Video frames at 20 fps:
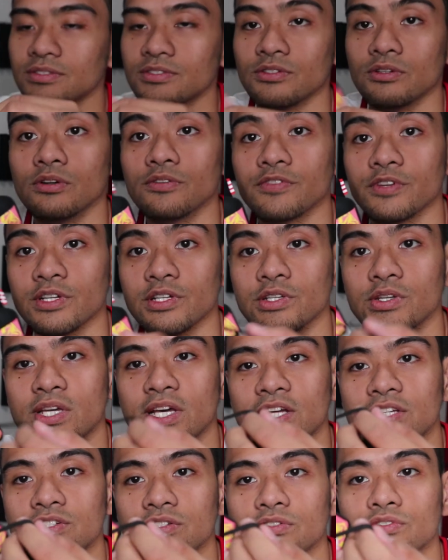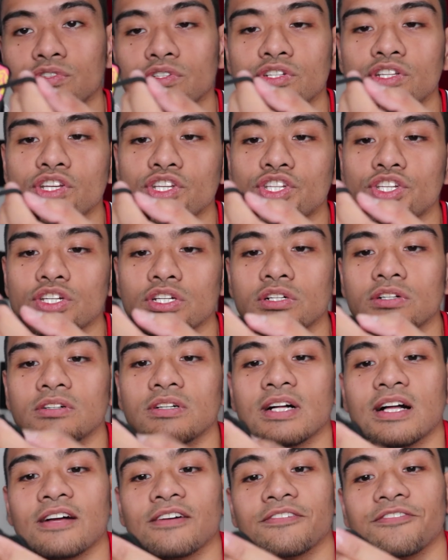So over here, you got your traditional